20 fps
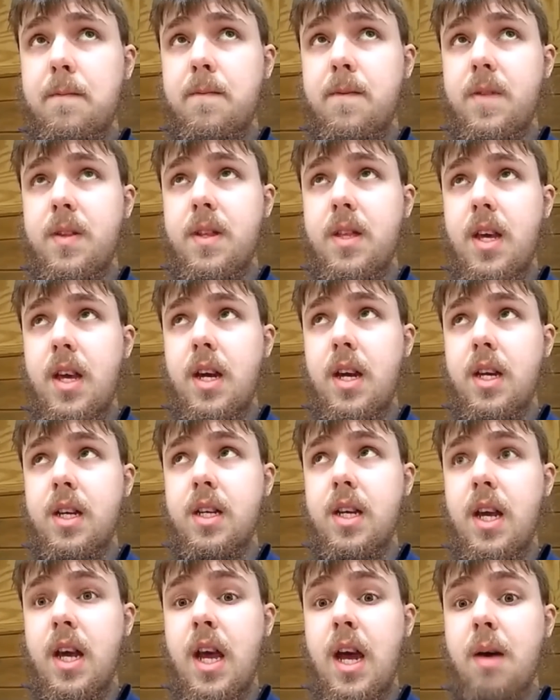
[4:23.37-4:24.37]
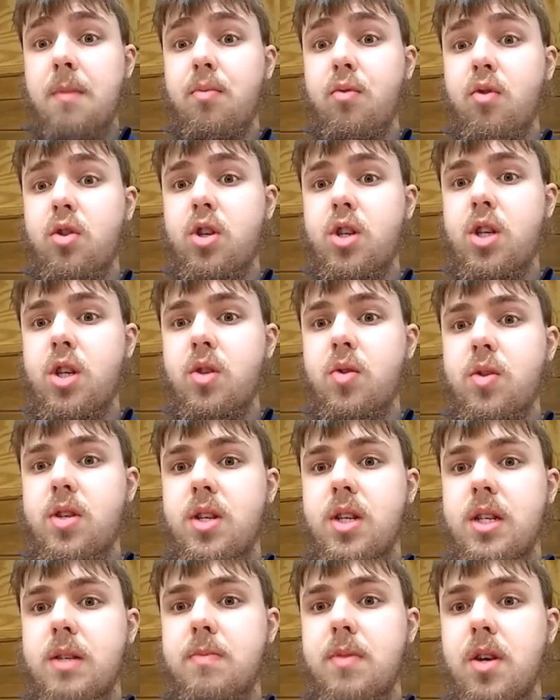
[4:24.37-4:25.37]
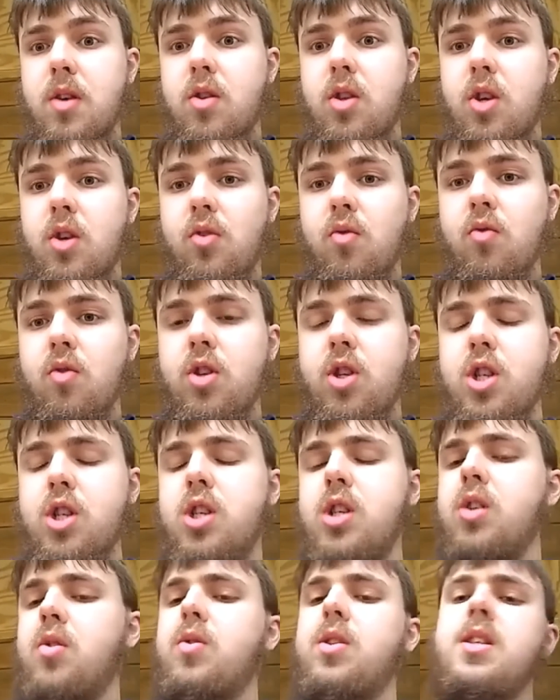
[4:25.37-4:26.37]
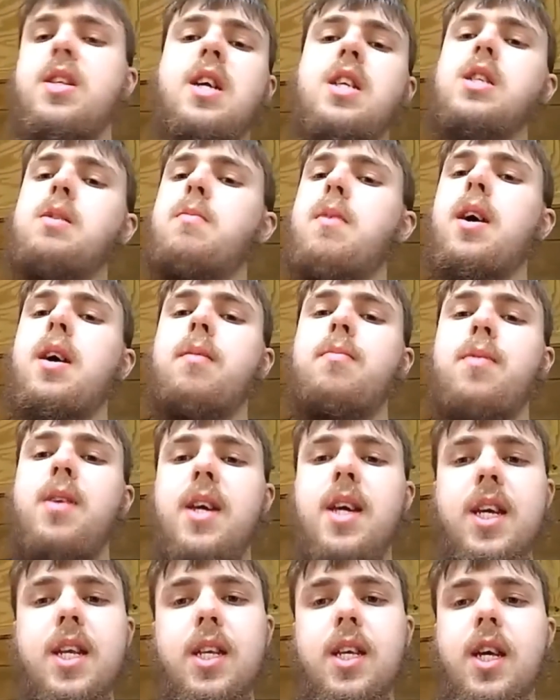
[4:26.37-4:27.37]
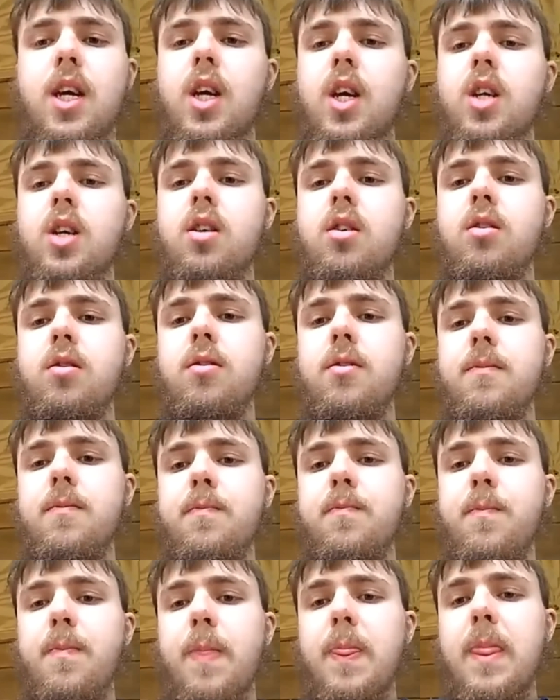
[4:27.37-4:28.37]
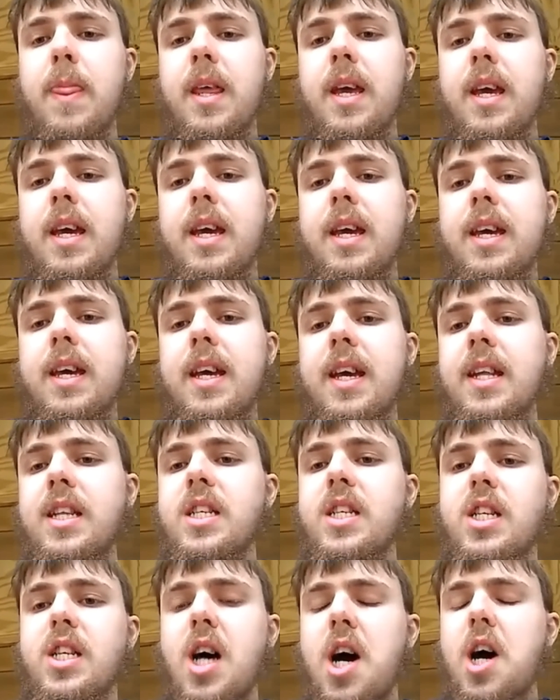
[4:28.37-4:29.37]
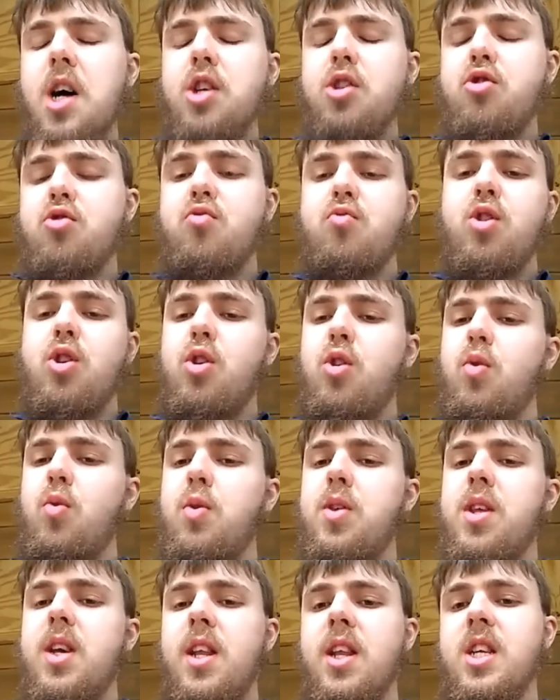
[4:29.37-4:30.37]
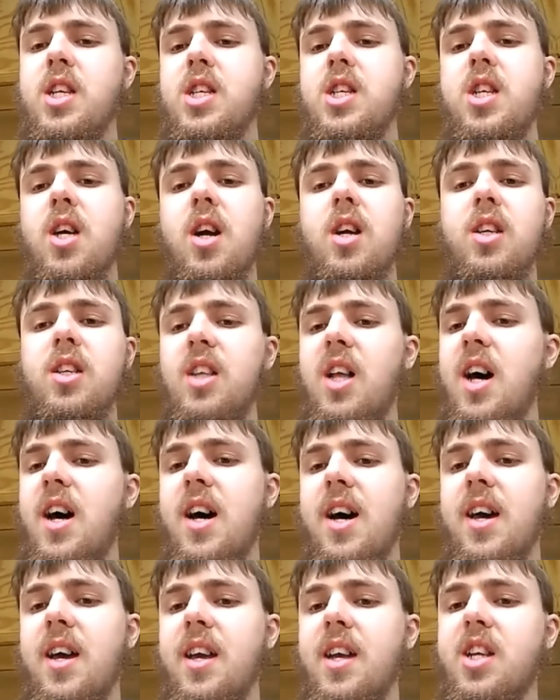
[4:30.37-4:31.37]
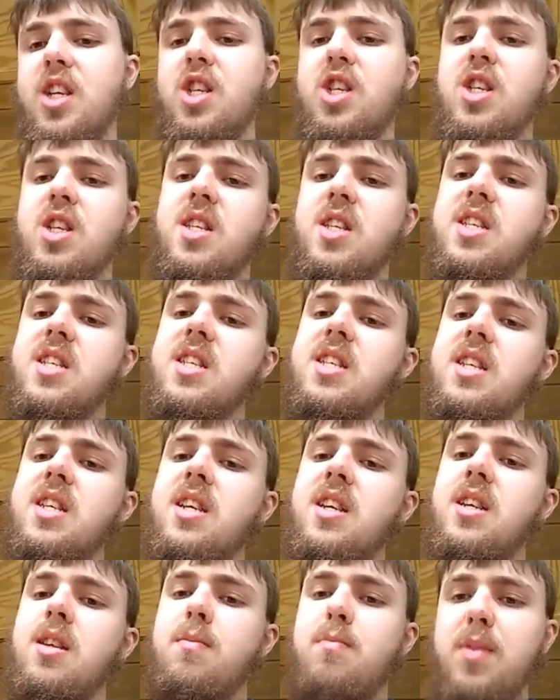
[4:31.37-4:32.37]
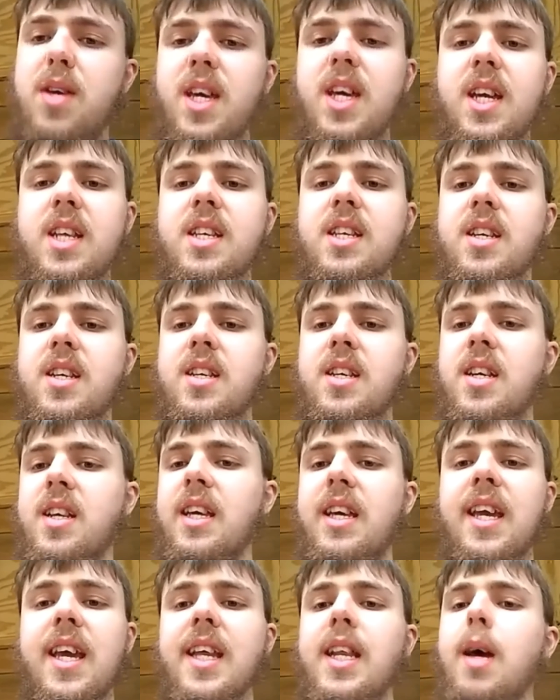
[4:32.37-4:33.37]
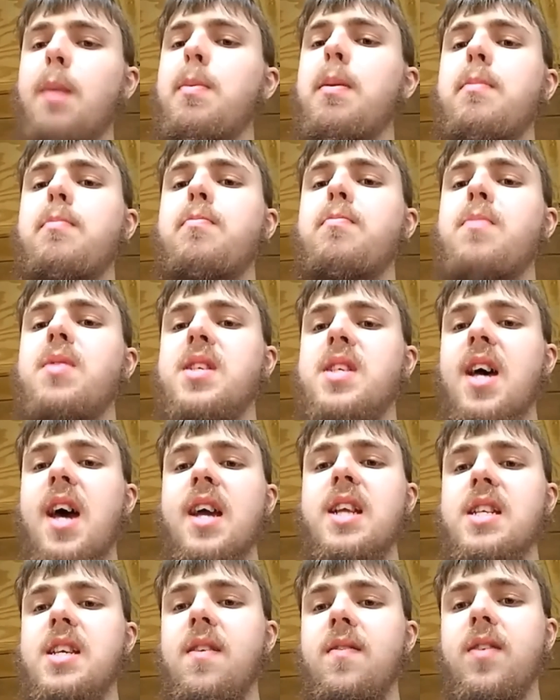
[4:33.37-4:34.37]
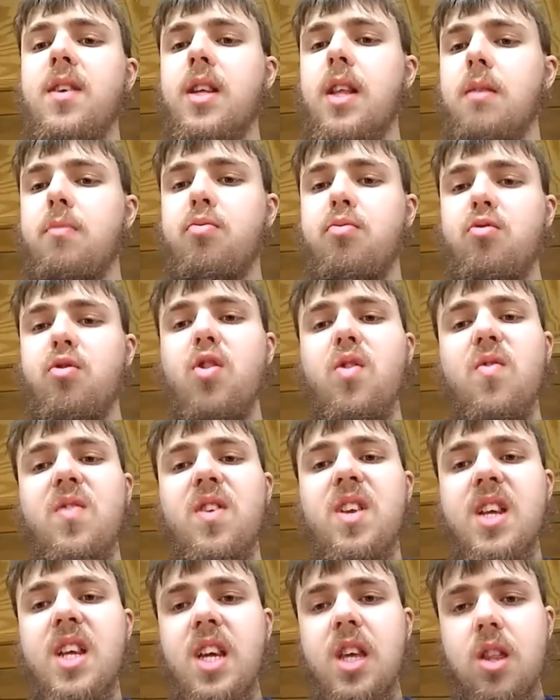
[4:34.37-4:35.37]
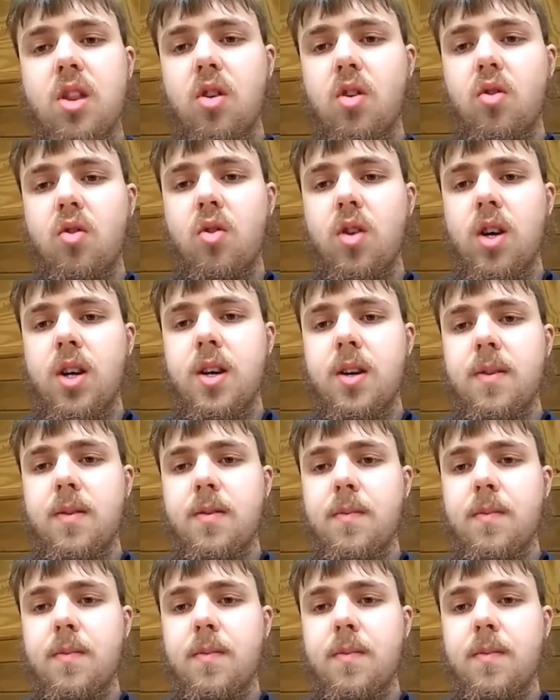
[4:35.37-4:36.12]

That apple juice is better than orange juice, that's my opinion. It's not truth, and it's not a lie, it's just an opinion, and it cannot be scientifically proven either.